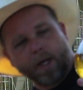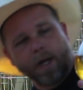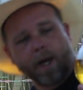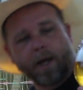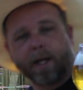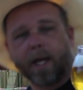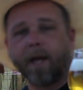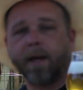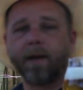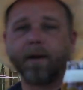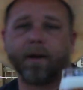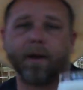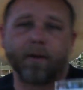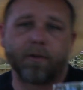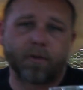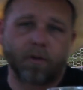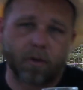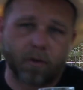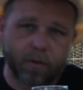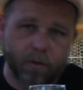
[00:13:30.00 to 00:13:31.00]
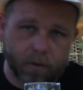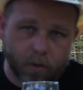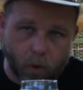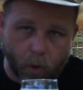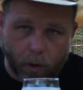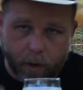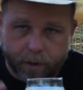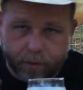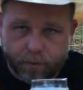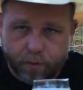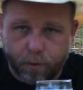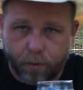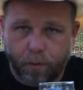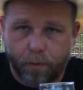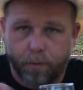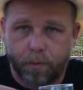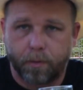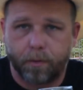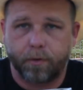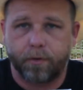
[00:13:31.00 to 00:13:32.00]
Again, according
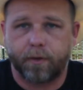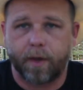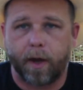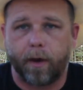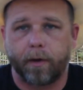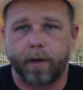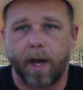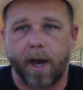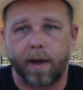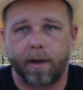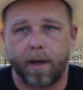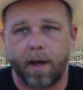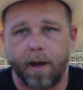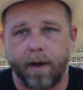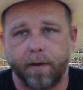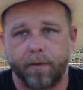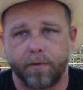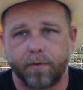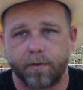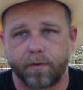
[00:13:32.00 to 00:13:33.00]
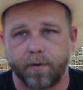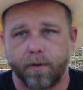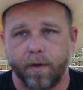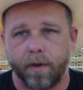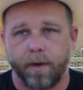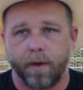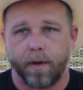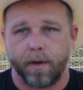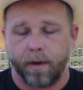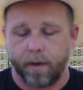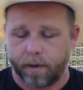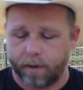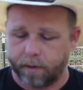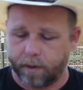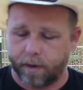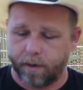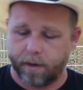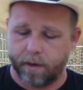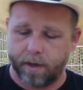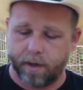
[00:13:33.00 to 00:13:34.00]
to style guidelines,
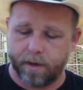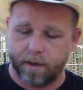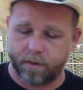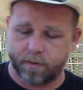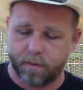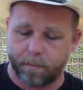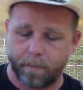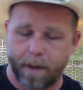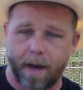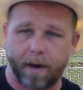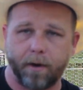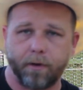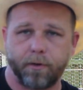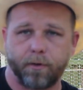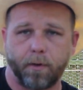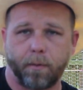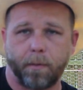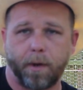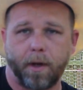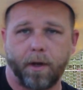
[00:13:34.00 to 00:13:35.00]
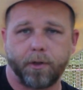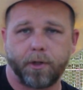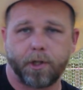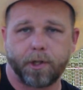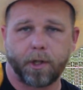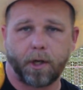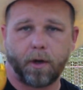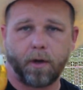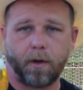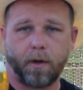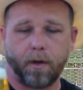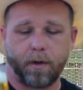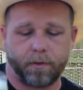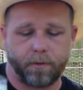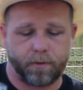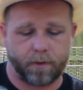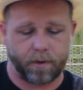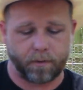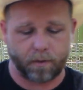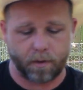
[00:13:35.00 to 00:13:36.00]
clarity doesn't matter so much on
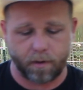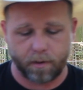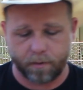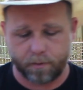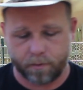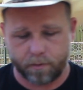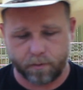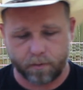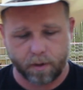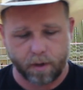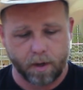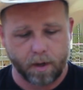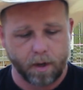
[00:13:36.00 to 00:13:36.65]
Saisons.